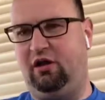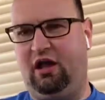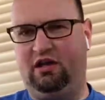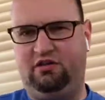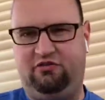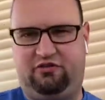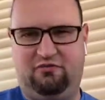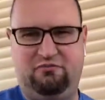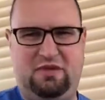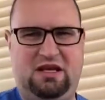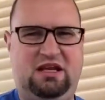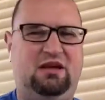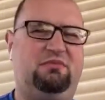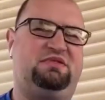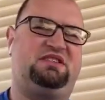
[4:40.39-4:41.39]
I used a
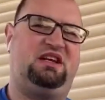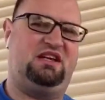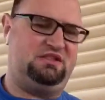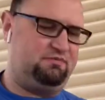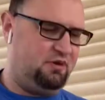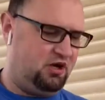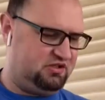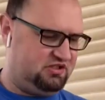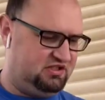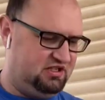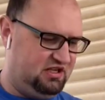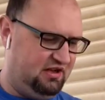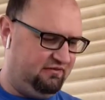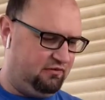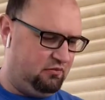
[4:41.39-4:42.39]
medium-sized box
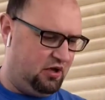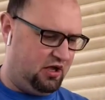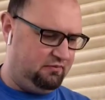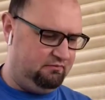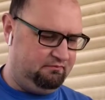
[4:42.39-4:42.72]
today for mine.